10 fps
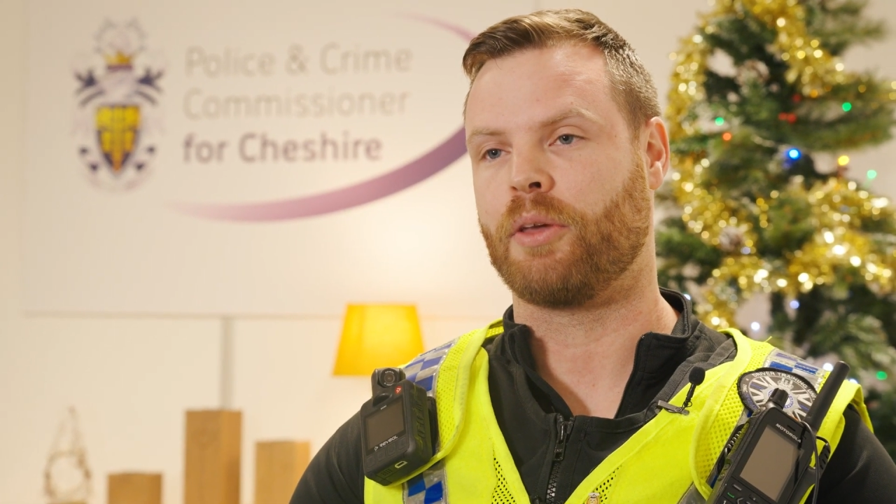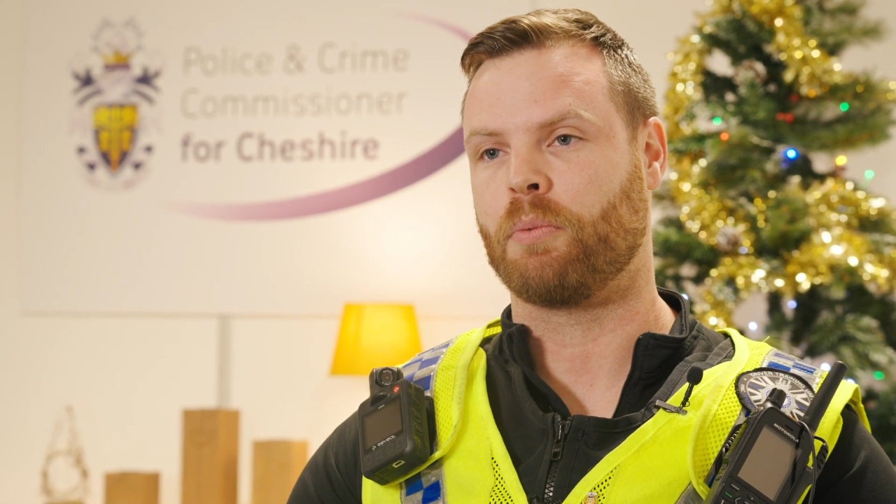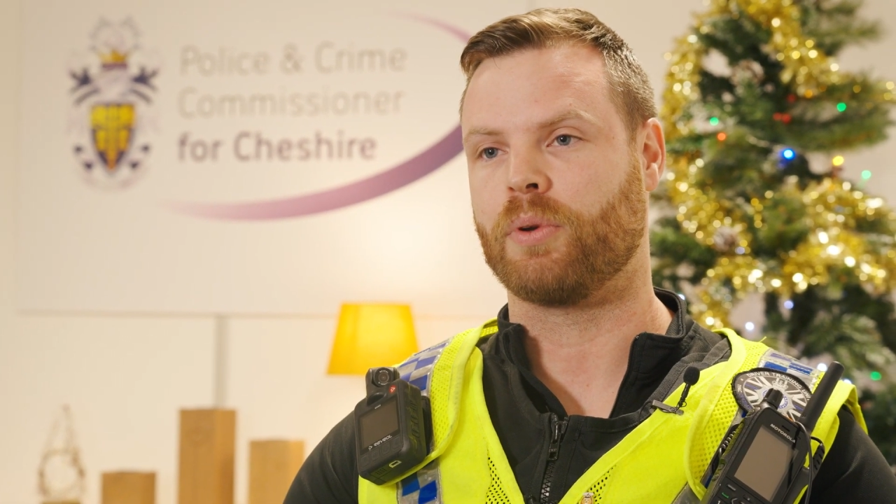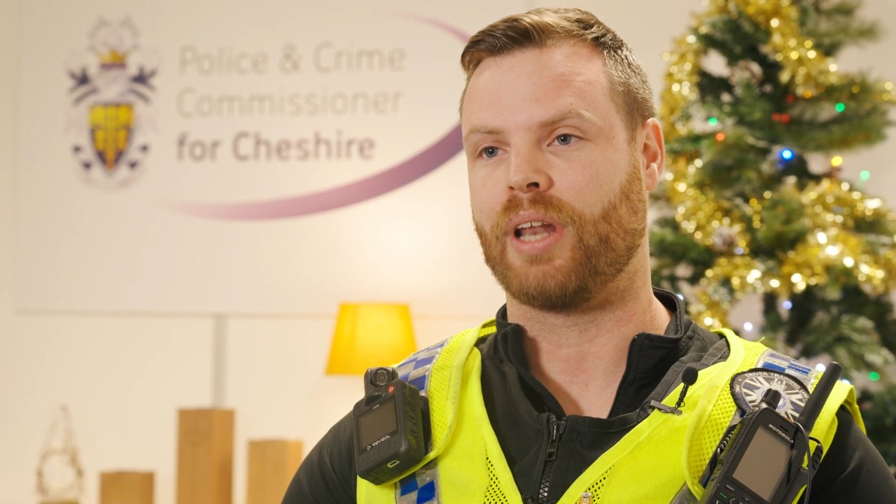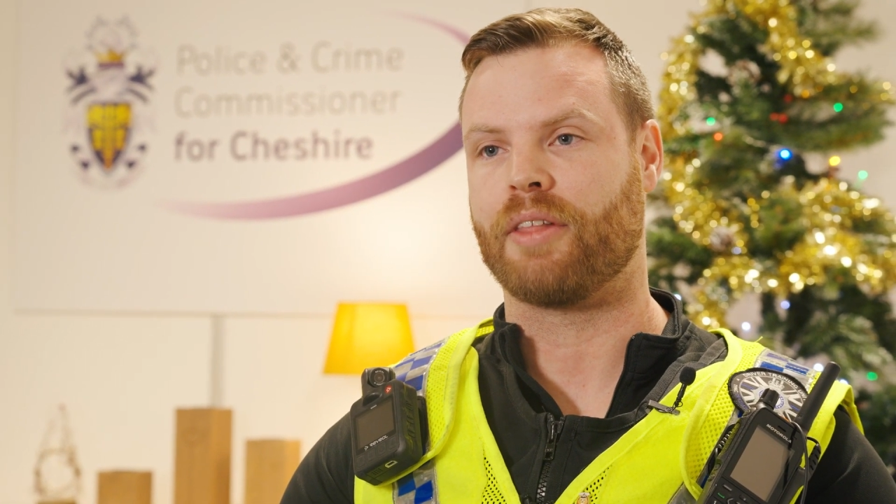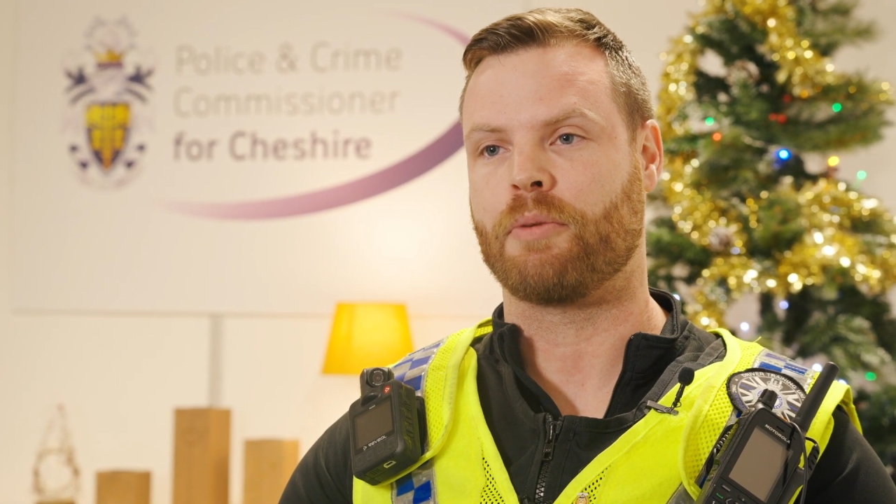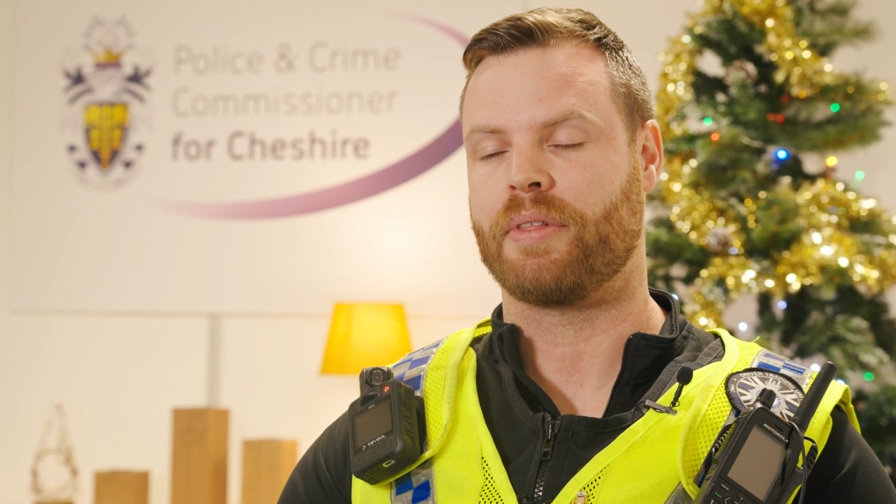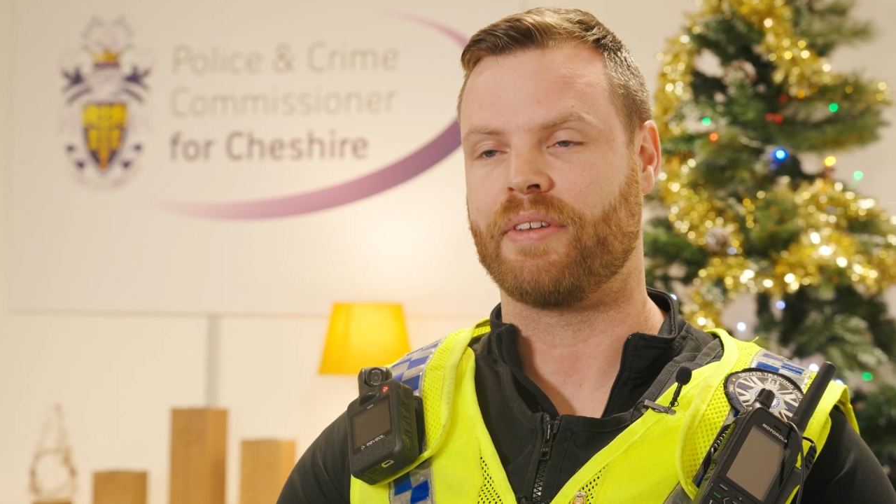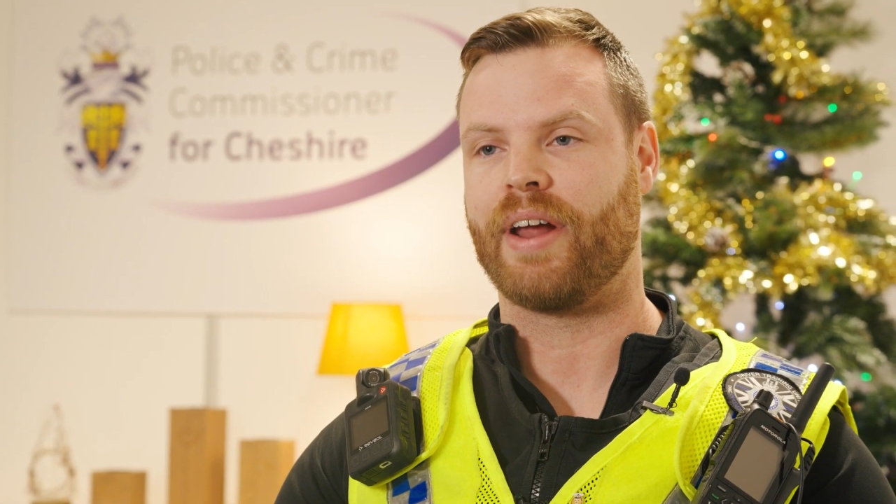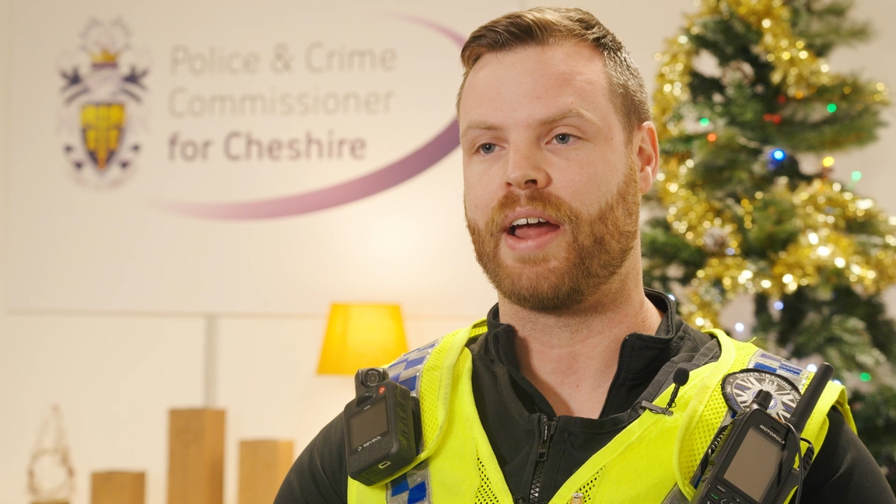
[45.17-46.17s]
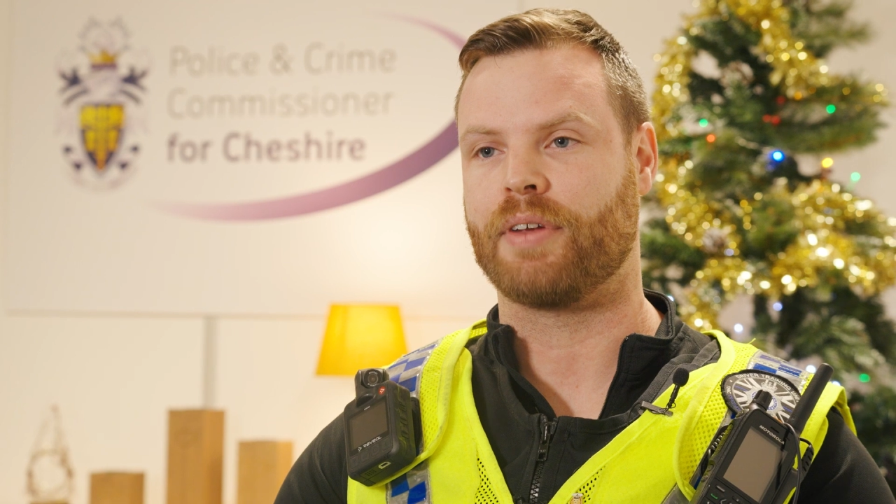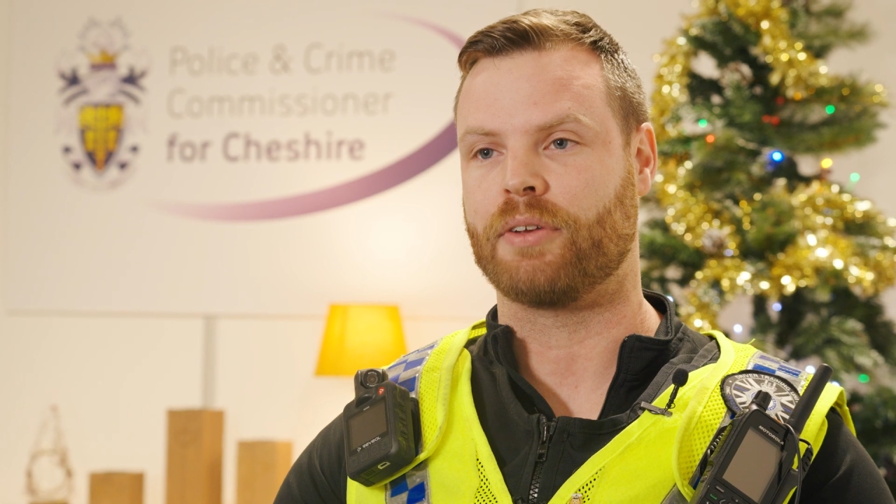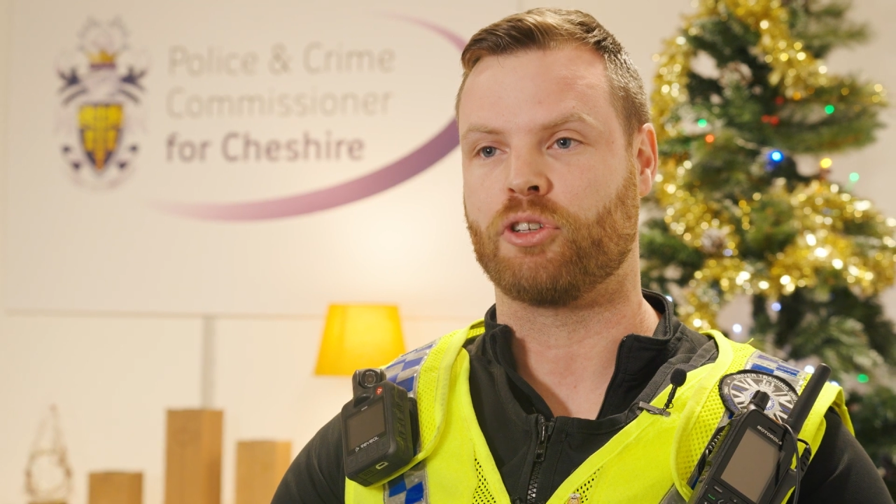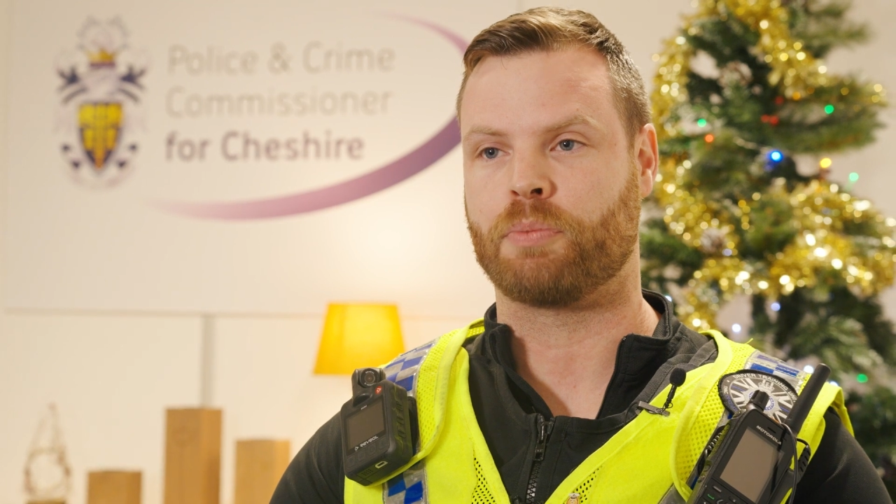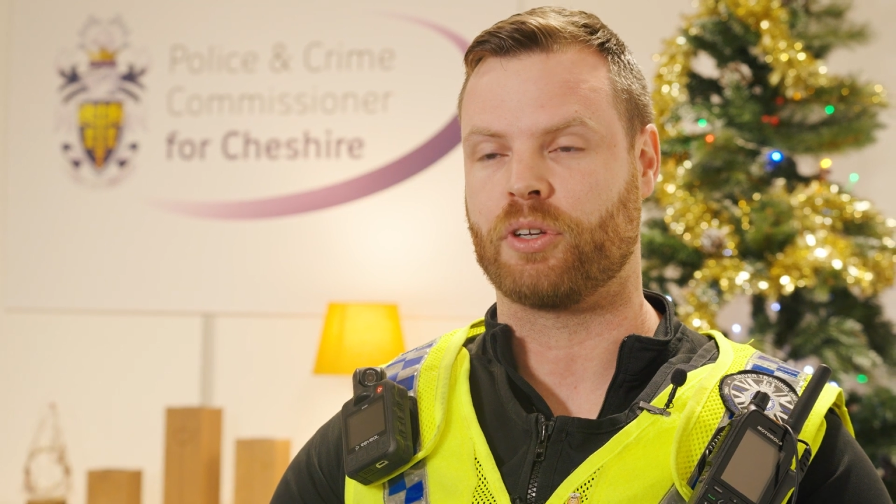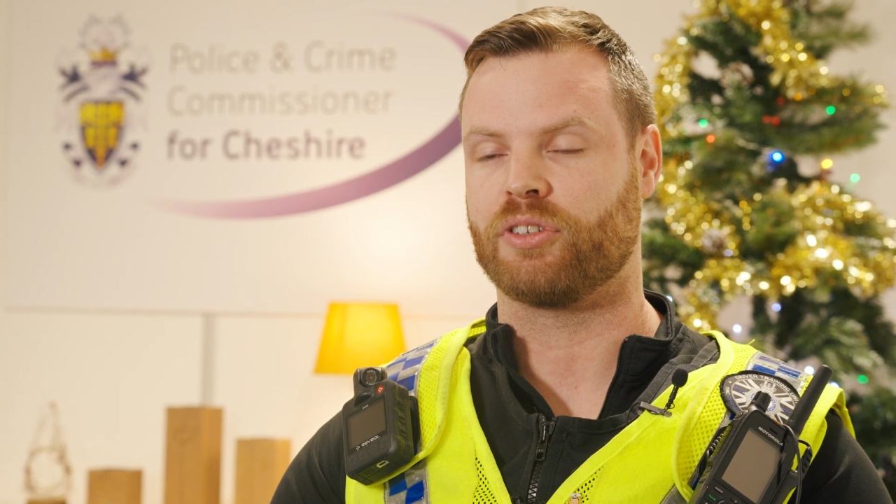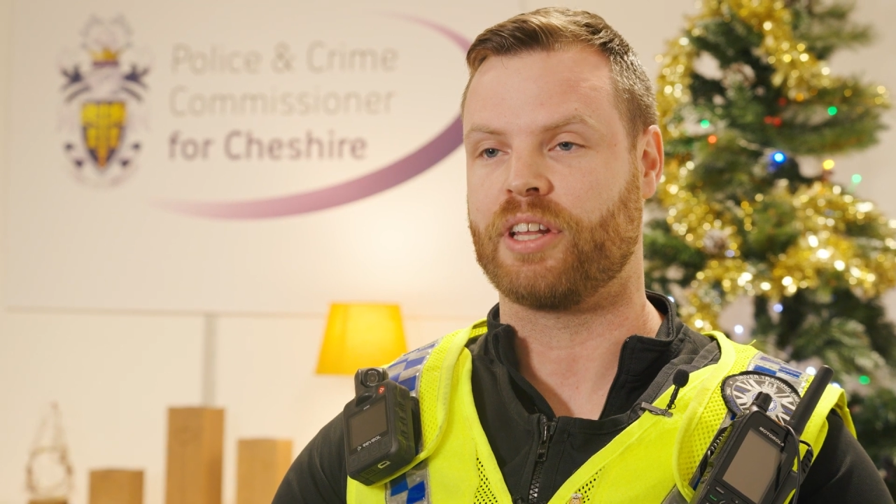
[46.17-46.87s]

they would like them in their area just because